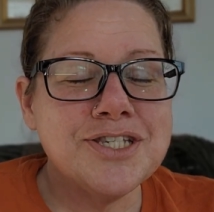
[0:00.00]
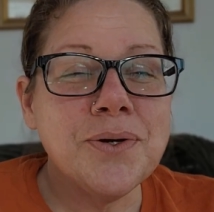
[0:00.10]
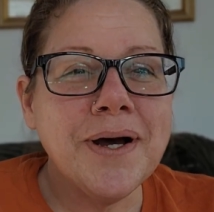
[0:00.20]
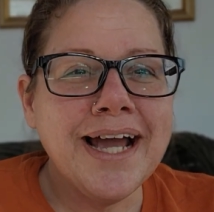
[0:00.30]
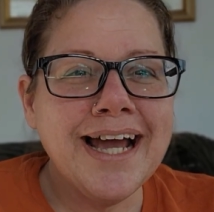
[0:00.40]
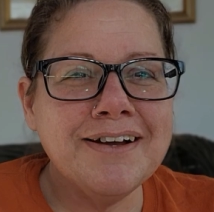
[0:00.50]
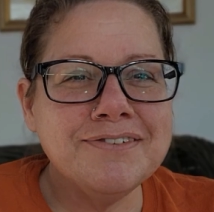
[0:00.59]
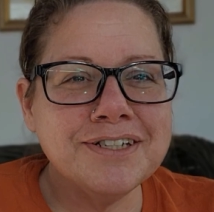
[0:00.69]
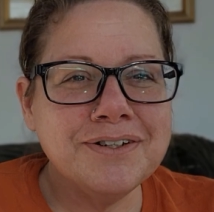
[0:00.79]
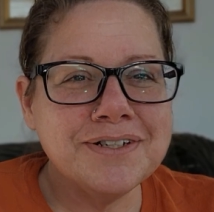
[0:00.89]
I have
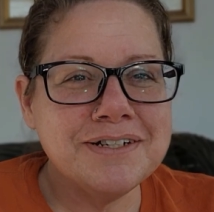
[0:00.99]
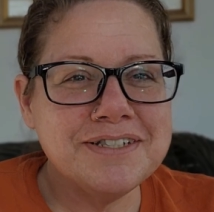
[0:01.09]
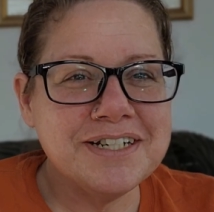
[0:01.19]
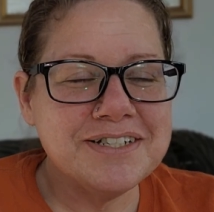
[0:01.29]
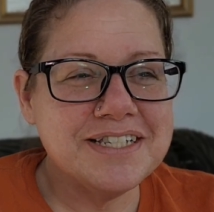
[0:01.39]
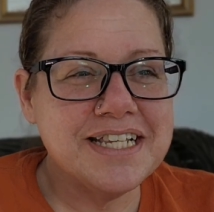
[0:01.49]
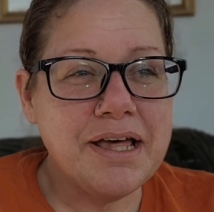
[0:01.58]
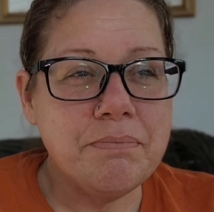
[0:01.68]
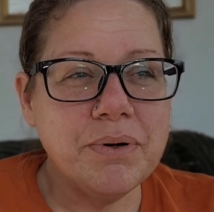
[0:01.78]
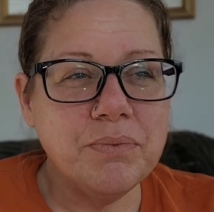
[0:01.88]
to go downstairs and see
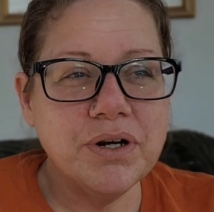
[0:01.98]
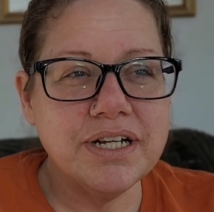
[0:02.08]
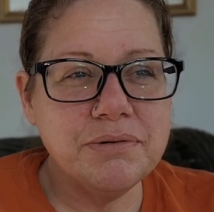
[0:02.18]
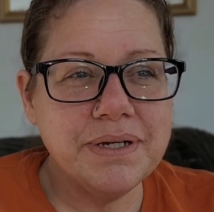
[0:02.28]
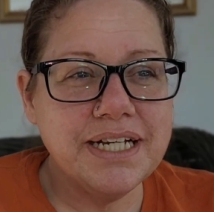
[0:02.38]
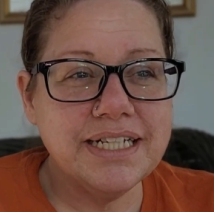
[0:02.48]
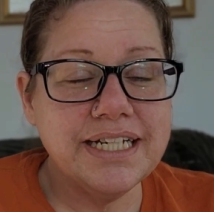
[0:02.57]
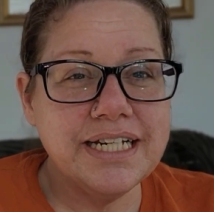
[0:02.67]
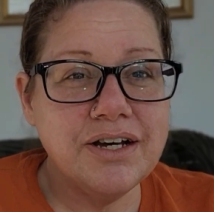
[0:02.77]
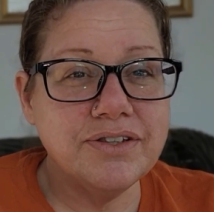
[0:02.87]
that, but we're going to be
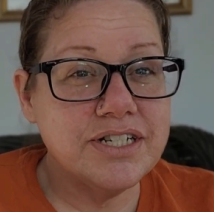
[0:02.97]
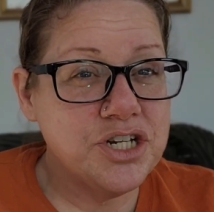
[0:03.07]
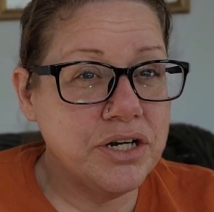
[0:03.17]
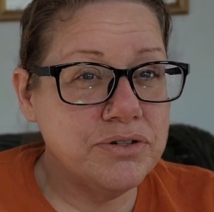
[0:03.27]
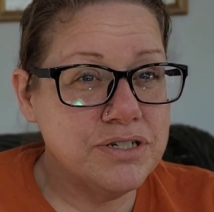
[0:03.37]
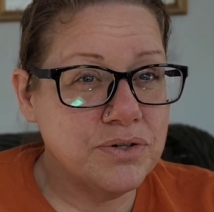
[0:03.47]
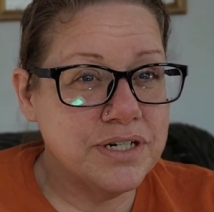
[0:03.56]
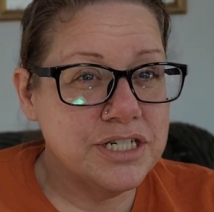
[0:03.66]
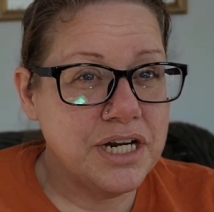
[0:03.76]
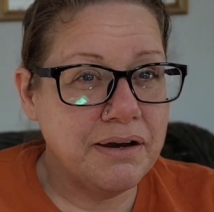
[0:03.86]
cleaning out the general
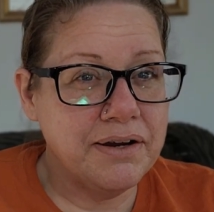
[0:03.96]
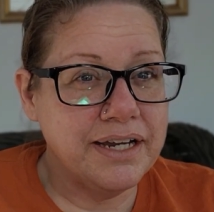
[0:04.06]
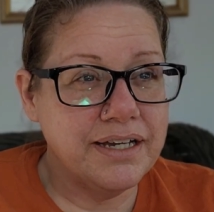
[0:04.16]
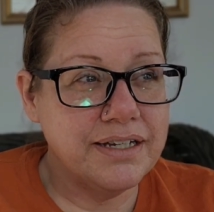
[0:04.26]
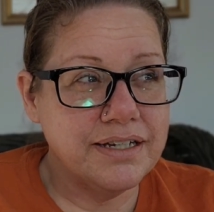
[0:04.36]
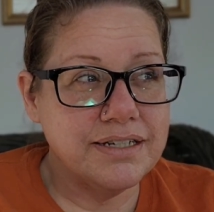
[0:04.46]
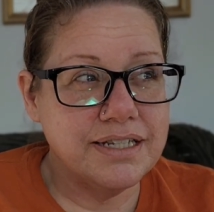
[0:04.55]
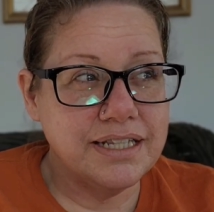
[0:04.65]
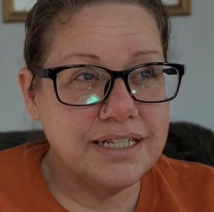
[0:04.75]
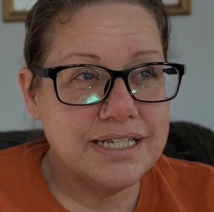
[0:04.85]
storage area
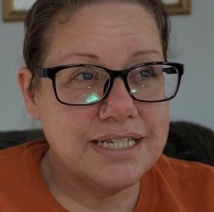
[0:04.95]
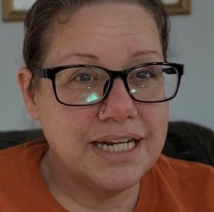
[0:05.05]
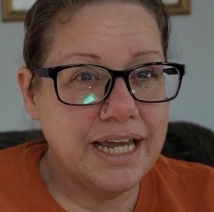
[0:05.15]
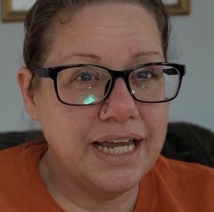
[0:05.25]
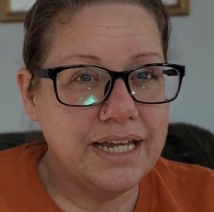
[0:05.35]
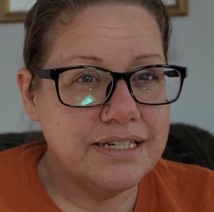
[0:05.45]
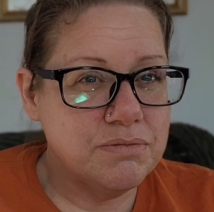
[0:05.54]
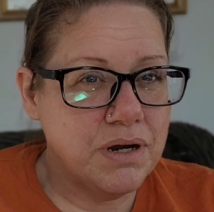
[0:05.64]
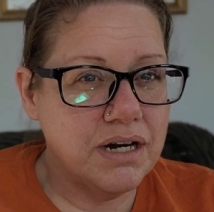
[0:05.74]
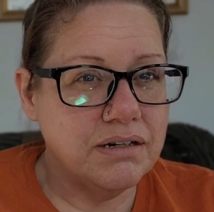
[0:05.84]
today,
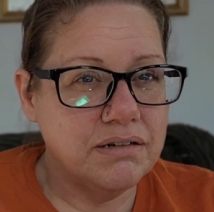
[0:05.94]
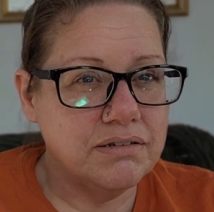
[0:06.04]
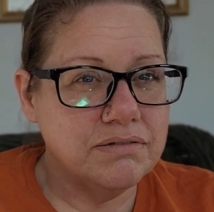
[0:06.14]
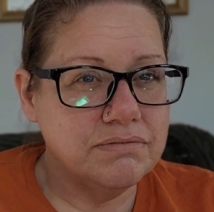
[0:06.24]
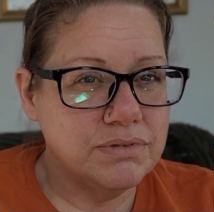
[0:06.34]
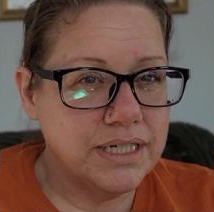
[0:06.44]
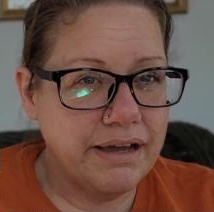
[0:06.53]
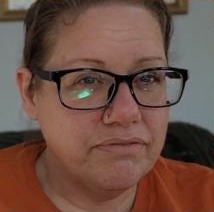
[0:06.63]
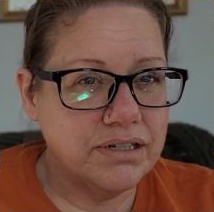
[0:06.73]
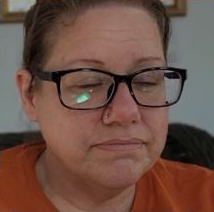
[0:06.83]
tomorrow,
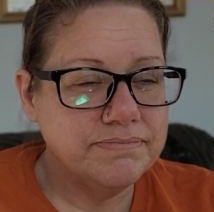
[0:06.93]
whatever.